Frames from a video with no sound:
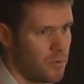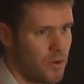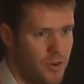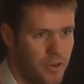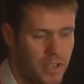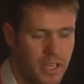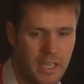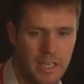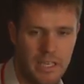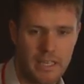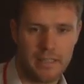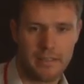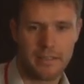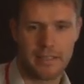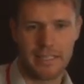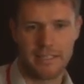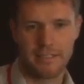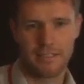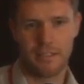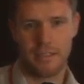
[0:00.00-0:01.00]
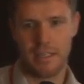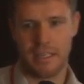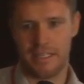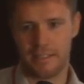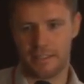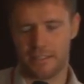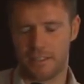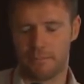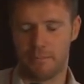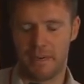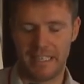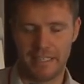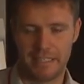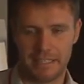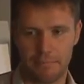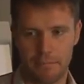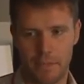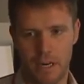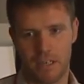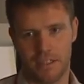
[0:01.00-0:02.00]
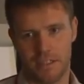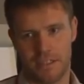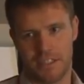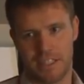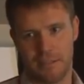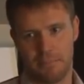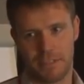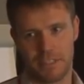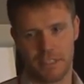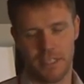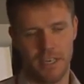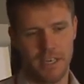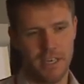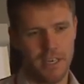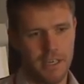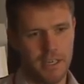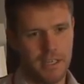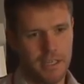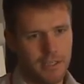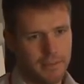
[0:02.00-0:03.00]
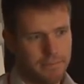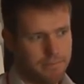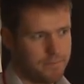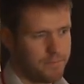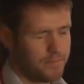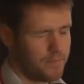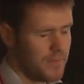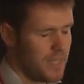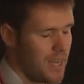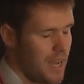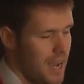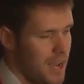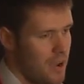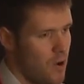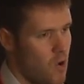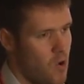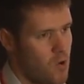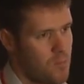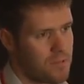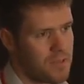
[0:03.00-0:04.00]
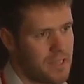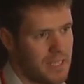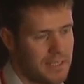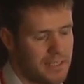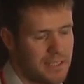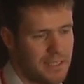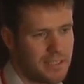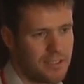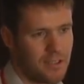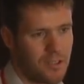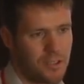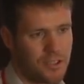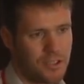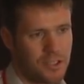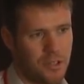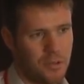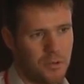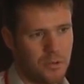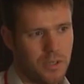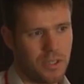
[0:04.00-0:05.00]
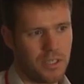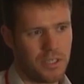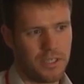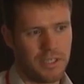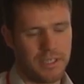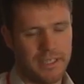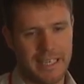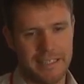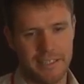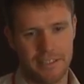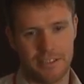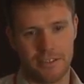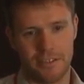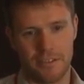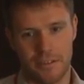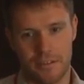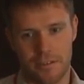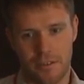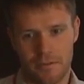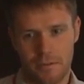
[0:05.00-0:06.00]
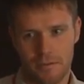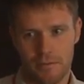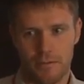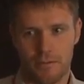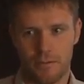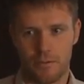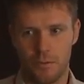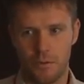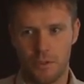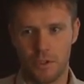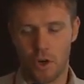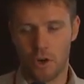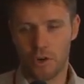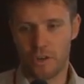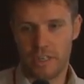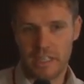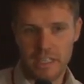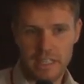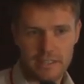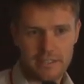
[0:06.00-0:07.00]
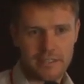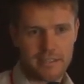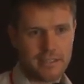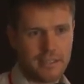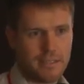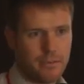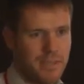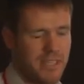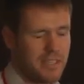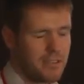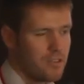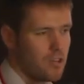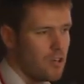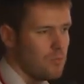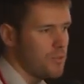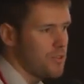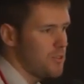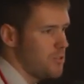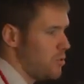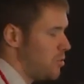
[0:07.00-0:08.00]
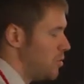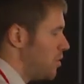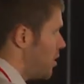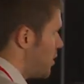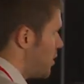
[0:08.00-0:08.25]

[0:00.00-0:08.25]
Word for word: working in international relations, managing partnerships, I hope this is also an answer to your need when it comes to